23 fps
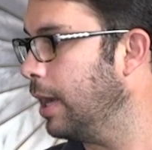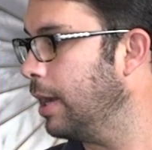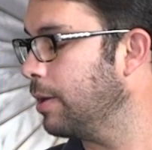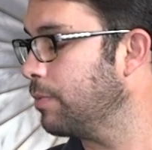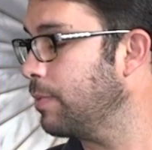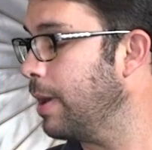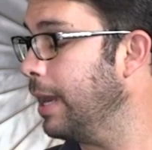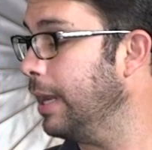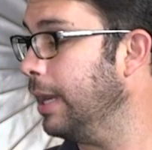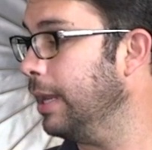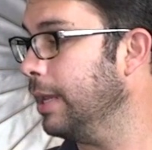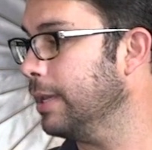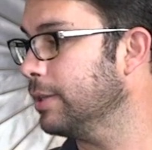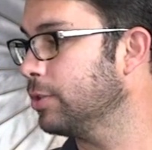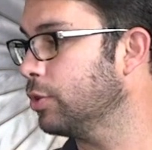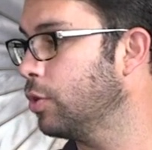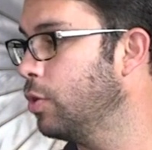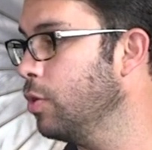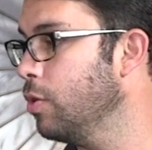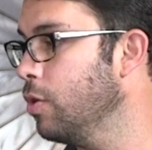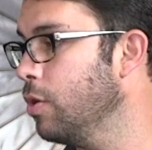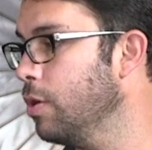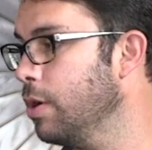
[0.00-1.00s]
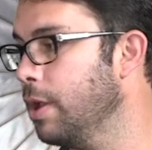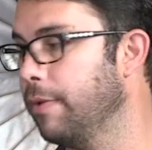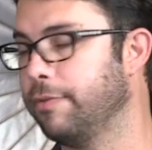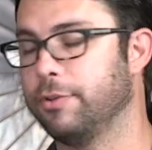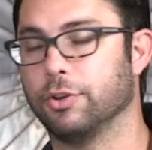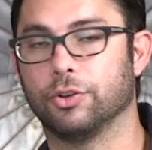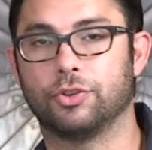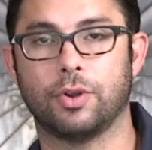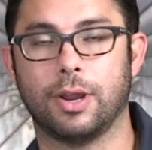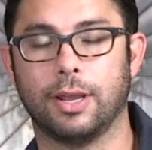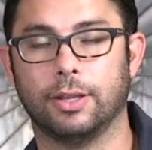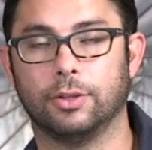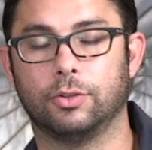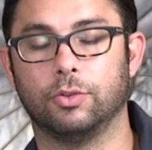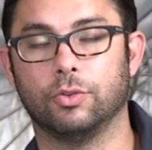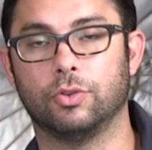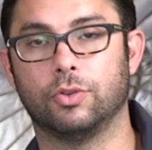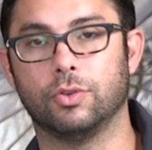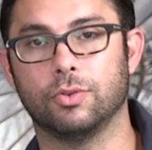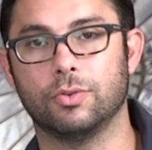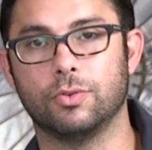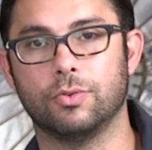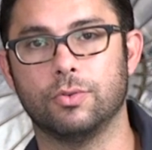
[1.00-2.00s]
Rating is cool if you're trying to
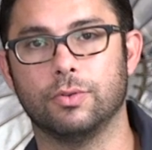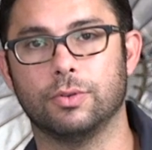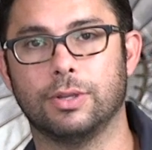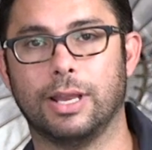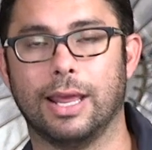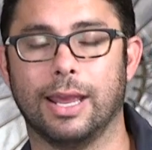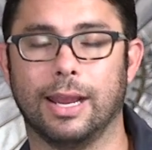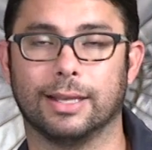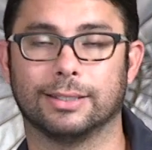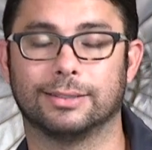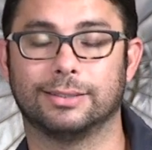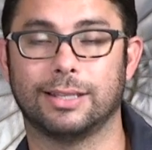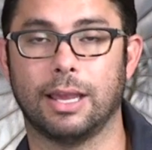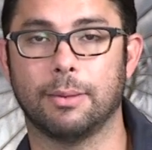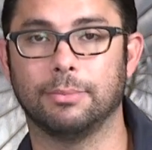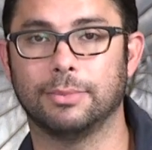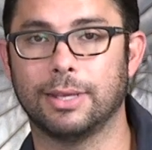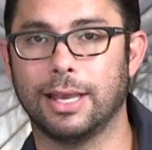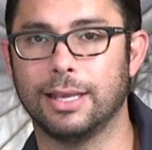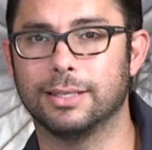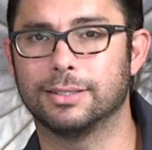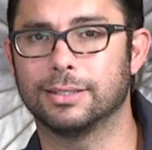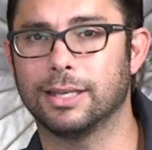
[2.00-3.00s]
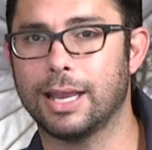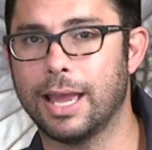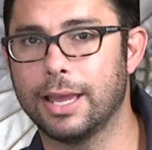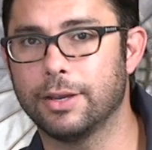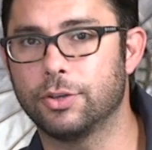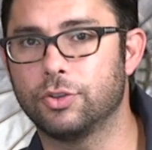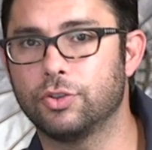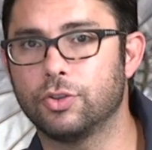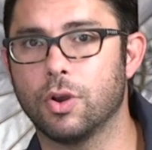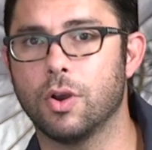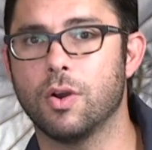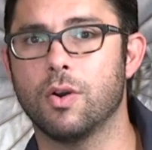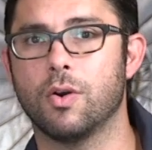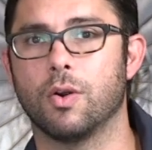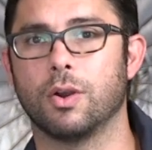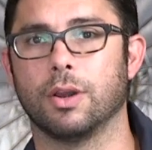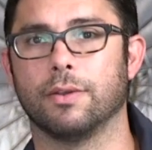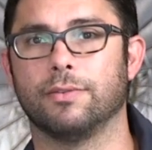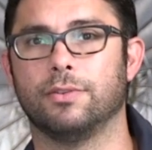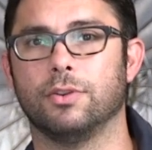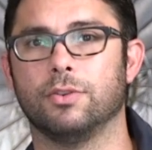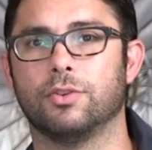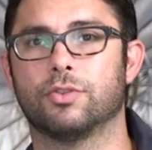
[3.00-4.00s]
do like a same-day slideshow, or
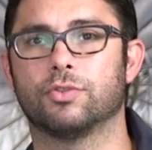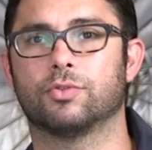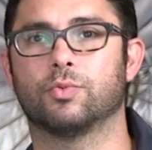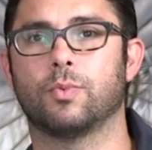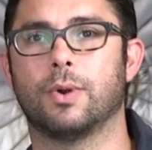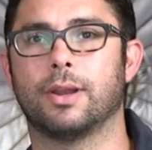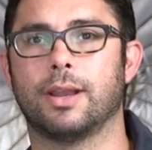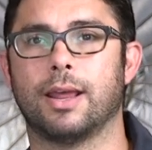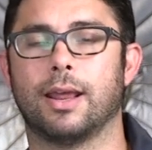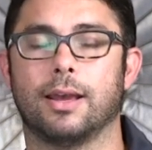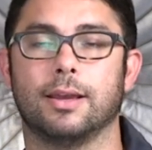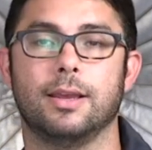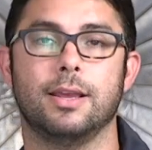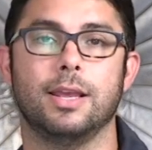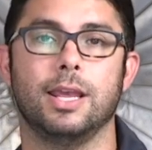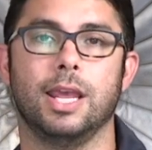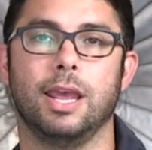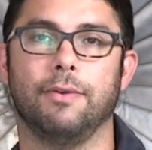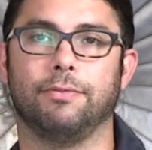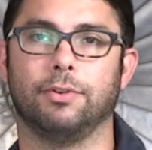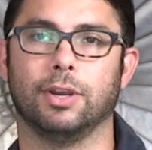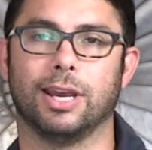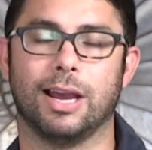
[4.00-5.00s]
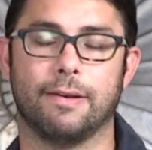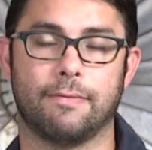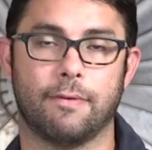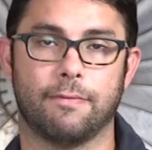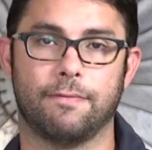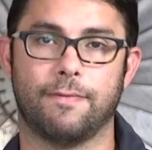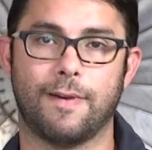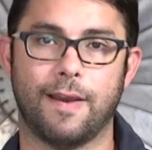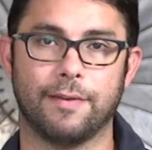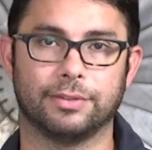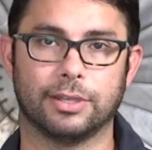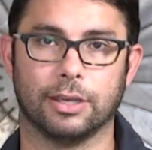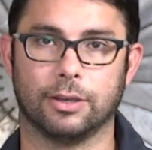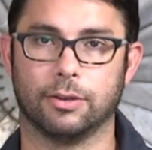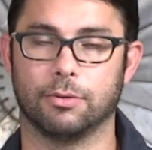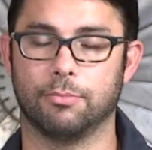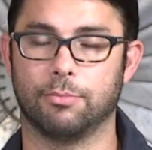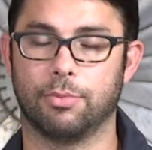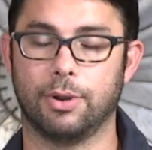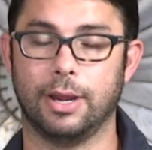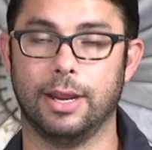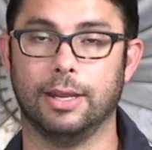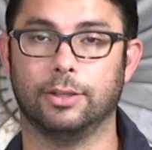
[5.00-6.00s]
if you just if you have a
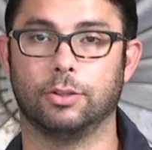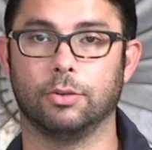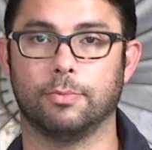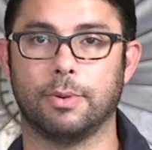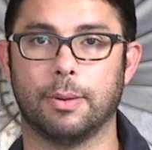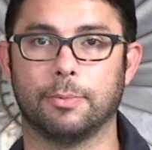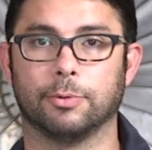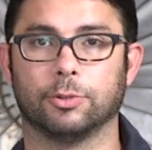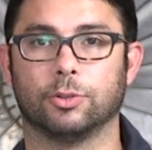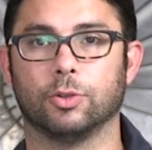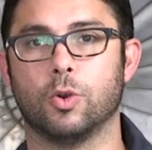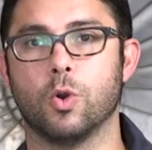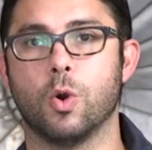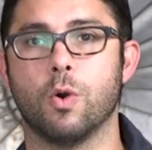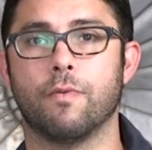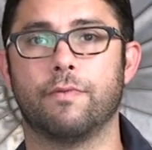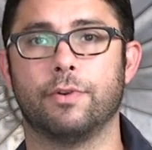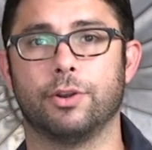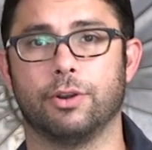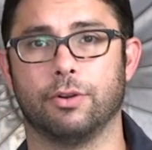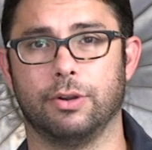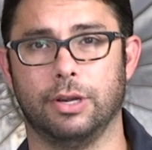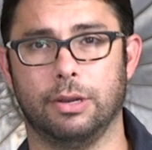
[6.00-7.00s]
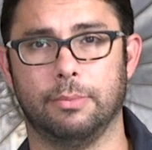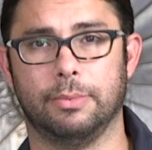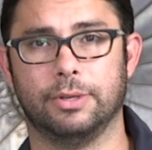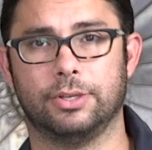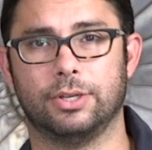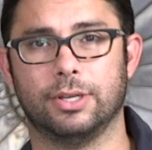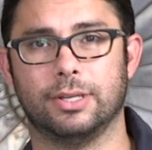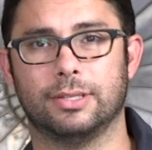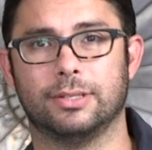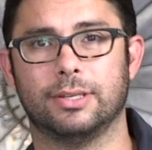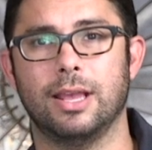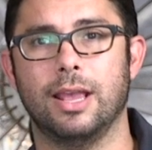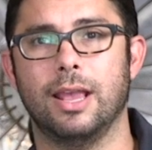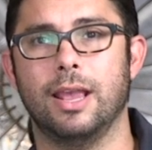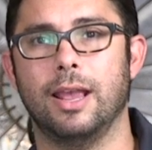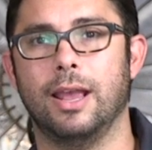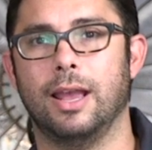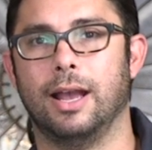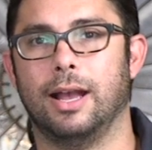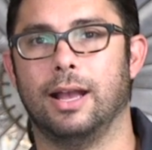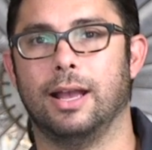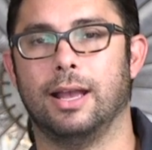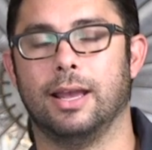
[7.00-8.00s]
5-second break to be able to go over your images,
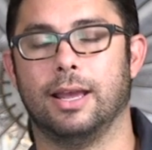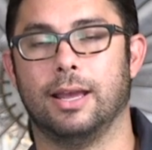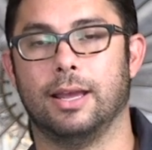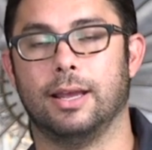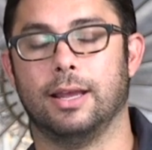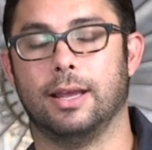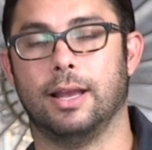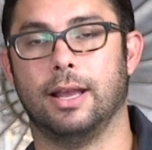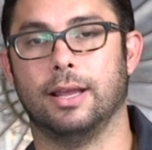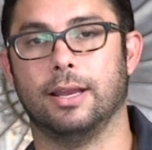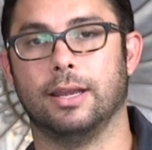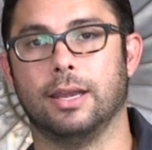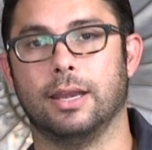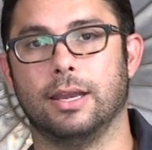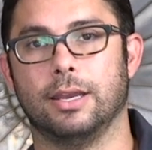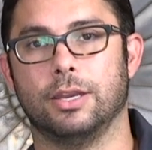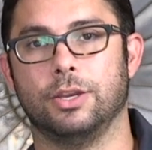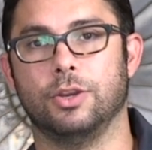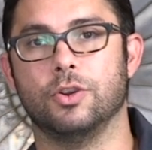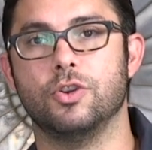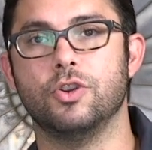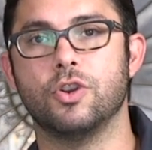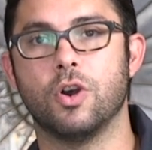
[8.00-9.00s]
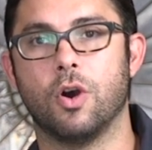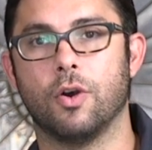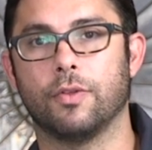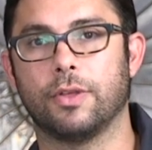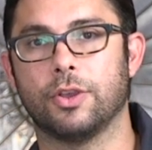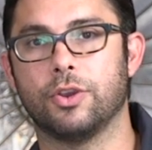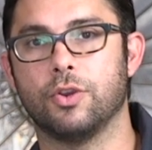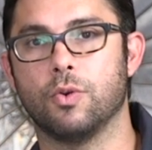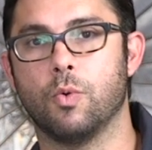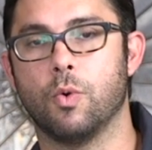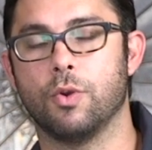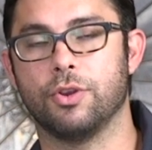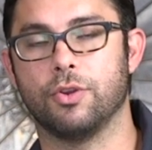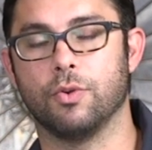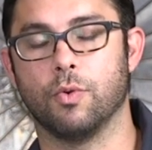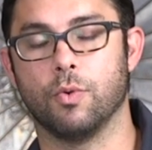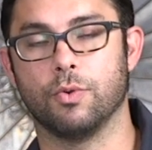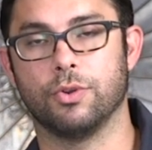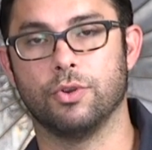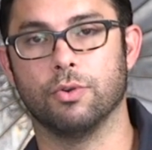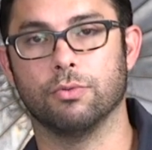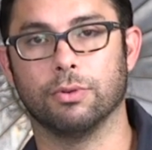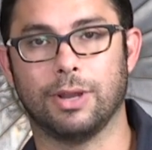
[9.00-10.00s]
and you know that
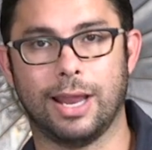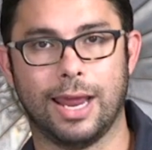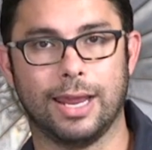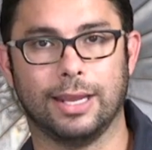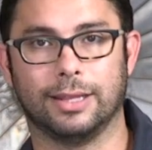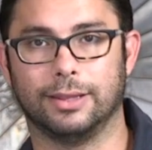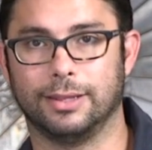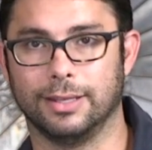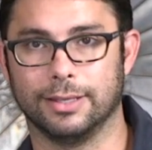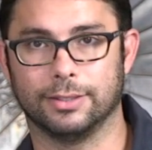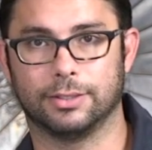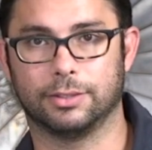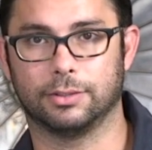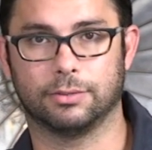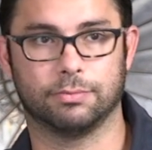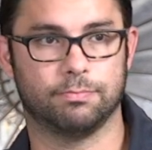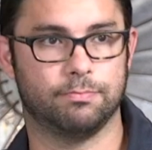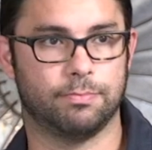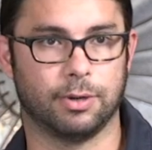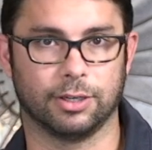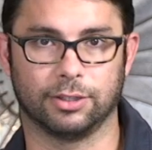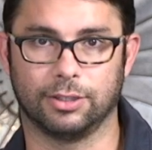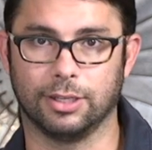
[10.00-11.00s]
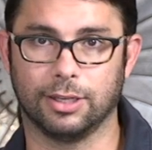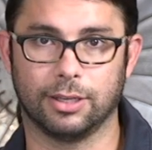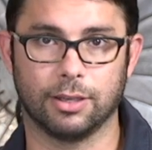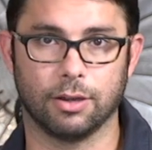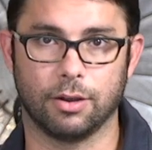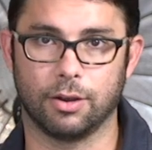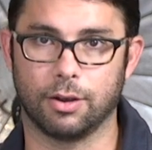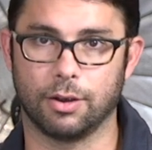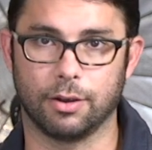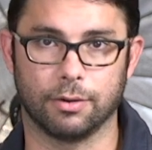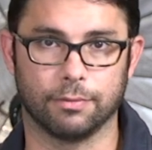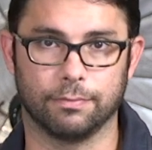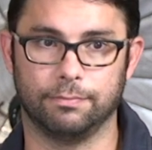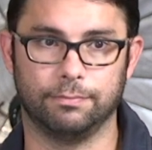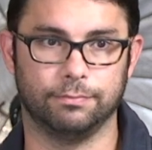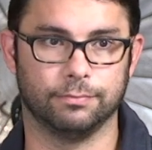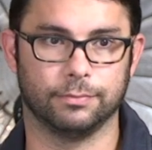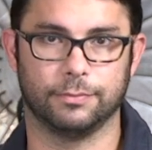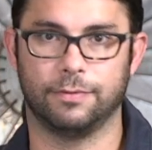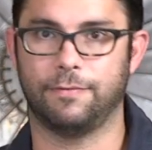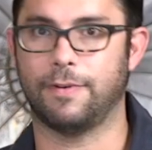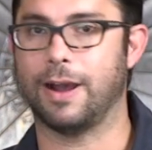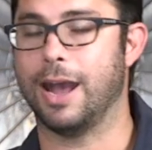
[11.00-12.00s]
you like this particular
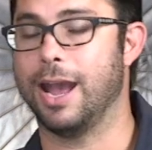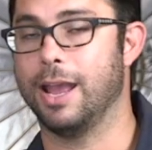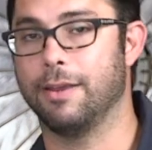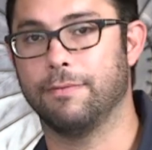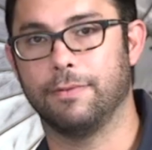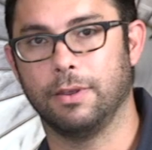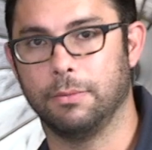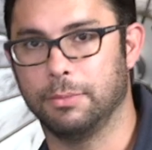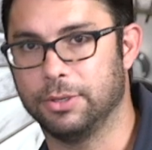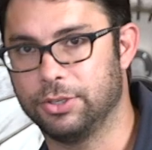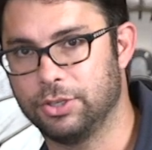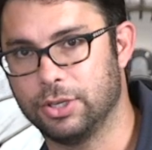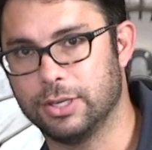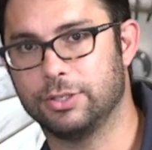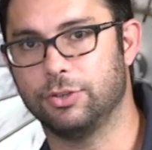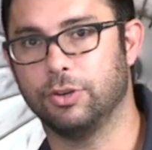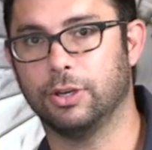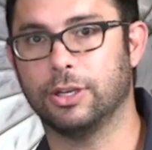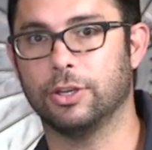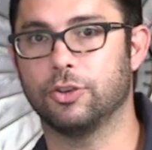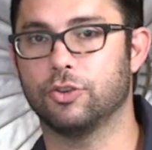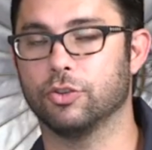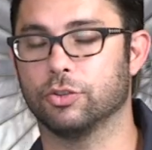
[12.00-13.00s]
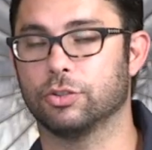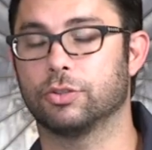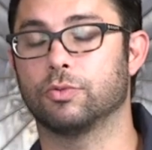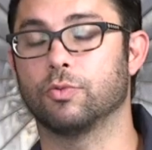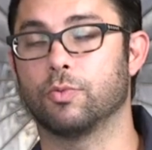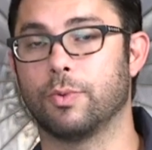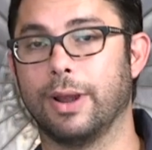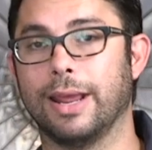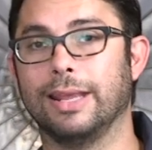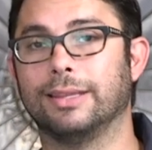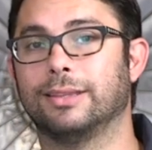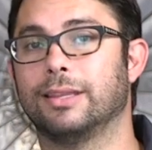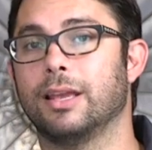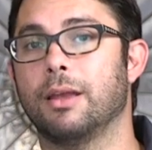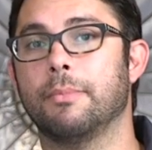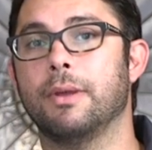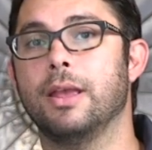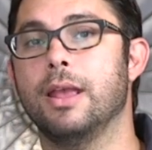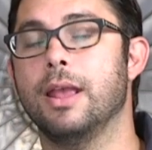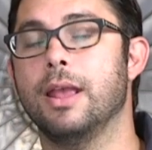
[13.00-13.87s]
5 images, you can just rate them.